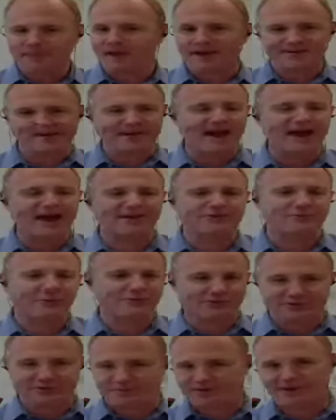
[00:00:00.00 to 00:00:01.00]
a task,
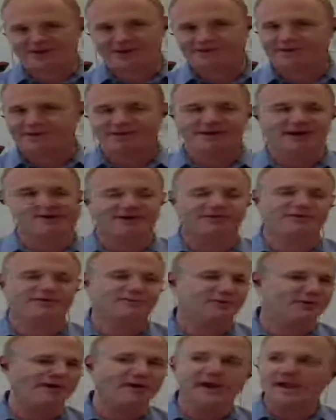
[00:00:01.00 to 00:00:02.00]
which could be, like I said,
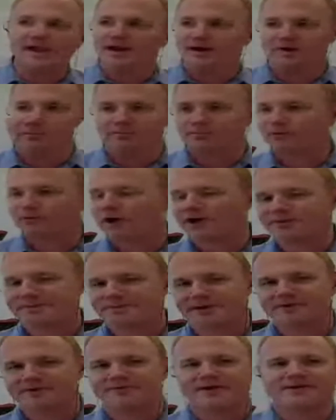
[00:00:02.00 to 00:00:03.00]
customer or
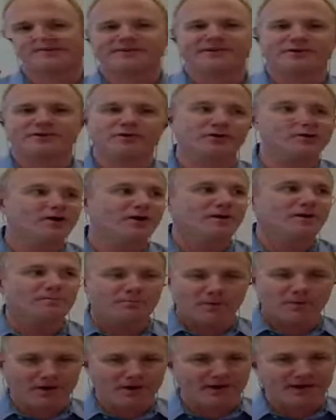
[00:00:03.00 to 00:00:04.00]
prospect facing or
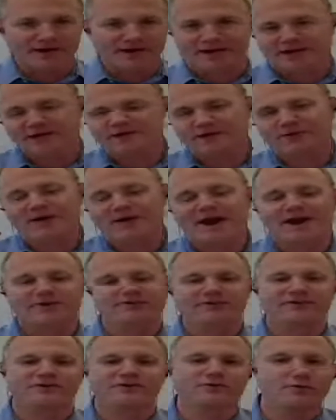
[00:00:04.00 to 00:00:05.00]
marketing
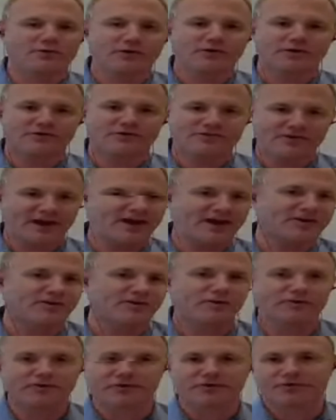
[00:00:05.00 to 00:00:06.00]
interaction or
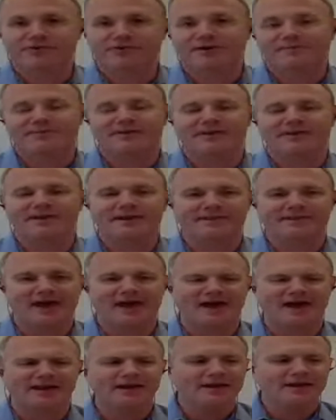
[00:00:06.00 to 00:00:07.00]
channels or something like
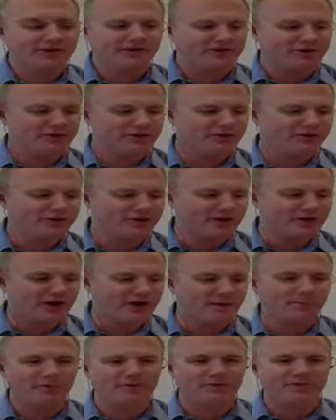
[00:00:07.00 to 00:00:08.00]
that. So those are a
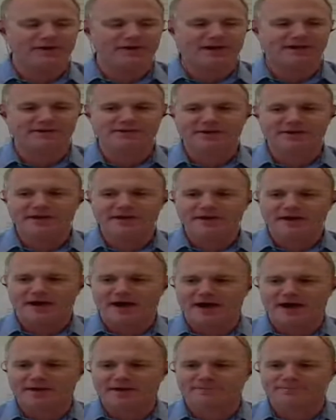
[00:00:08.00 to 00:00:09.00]
couple of things.
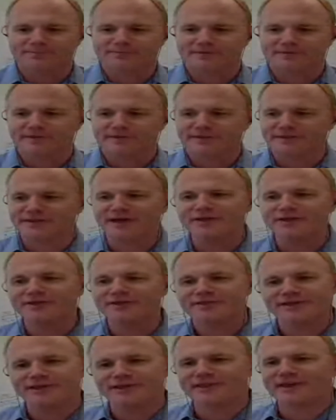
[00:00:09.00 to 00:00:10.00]
Um, the other
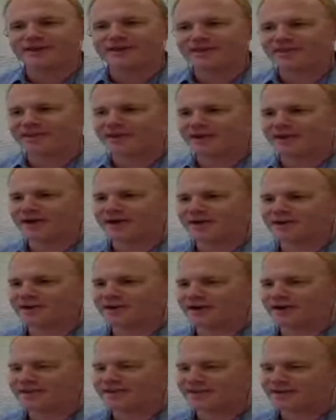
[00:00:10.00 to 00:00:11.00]
thing that, that I,
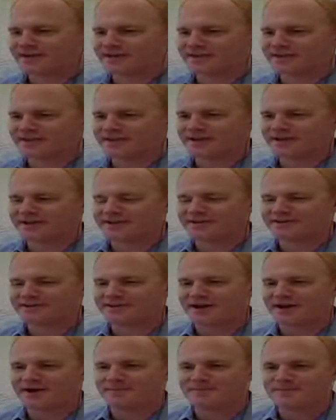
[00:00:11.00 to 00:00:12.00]
I think that is
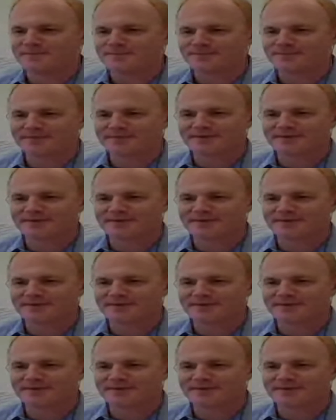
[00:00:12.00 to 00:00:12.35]
um,